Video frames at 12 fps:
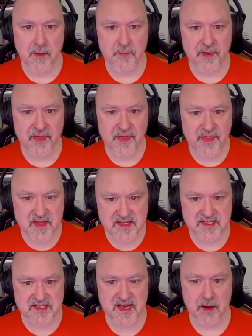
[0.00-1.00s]
But this
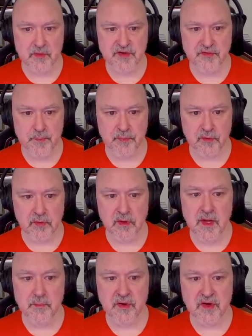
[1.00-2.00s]
is now a triple
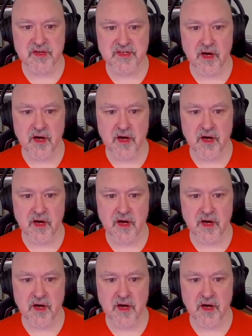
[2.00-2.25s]
because